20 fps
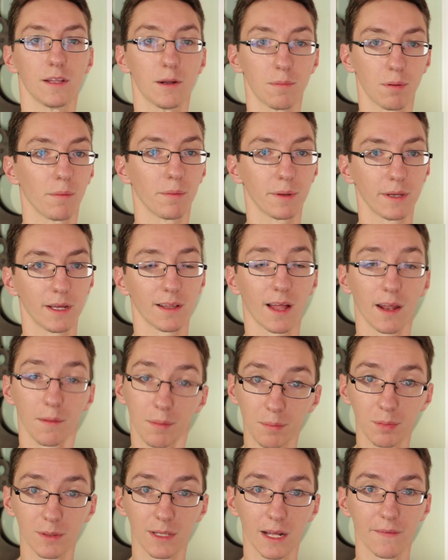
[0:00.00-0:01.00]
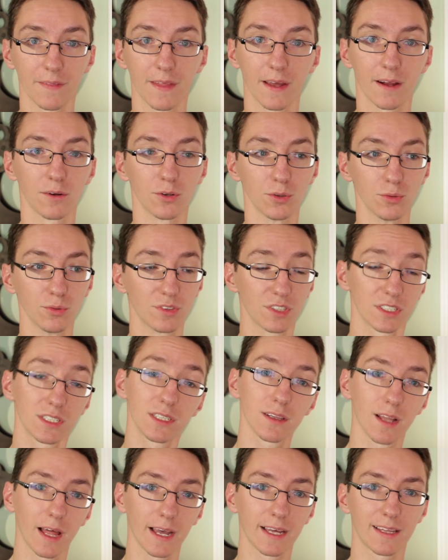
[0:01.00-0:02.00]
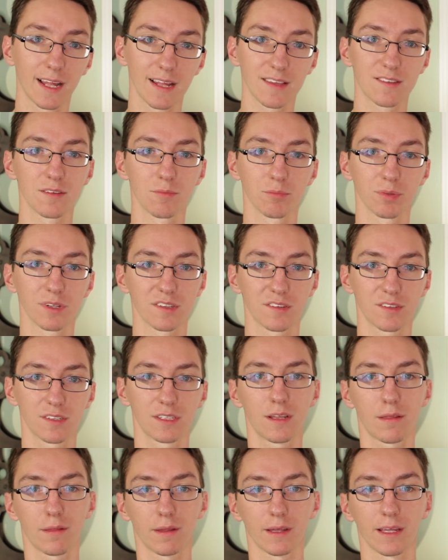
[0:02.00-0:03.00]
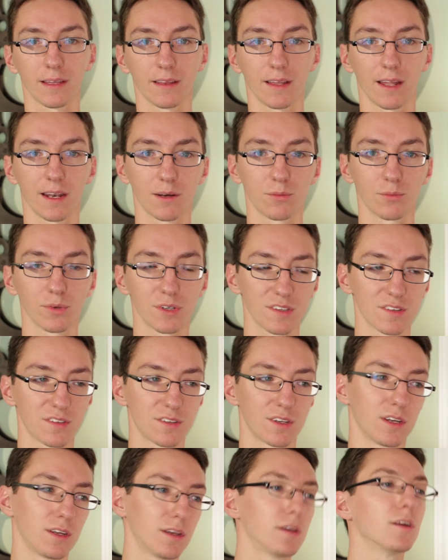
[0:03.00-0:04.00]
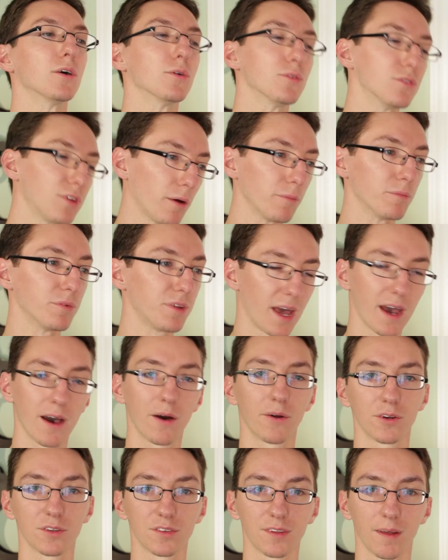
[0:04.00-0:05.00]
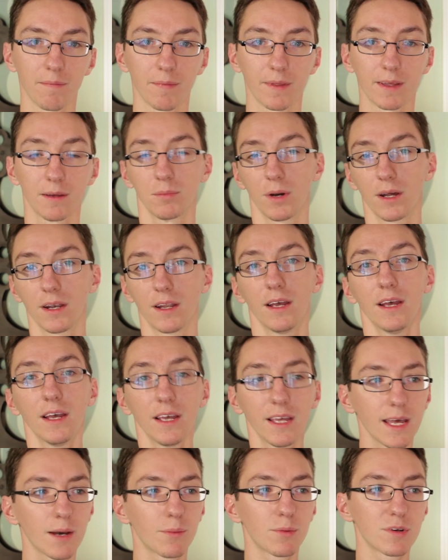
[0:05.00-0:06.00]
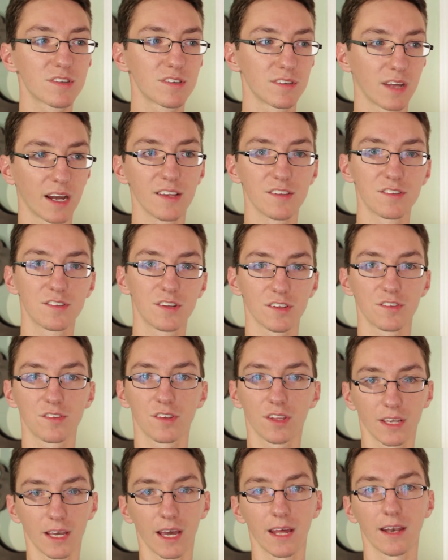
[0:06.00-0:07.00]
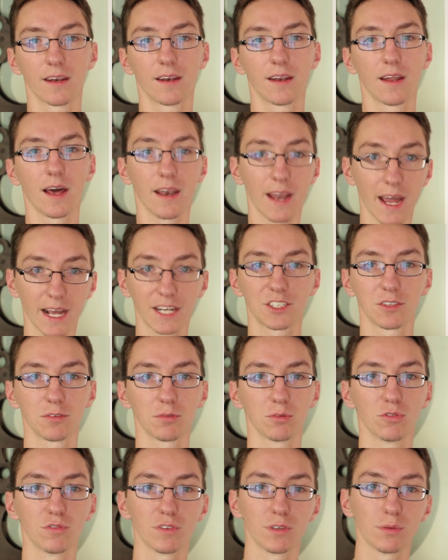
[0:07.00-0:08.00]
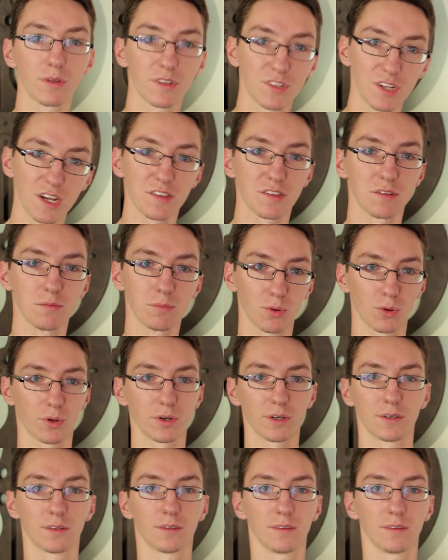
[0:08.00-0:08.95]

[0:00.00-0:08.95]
There are probably a lot of people out there who didn't like that simplicity, thinking that it was, dumbed down or something, but it was nice just to get an action movie with Jason Bourne.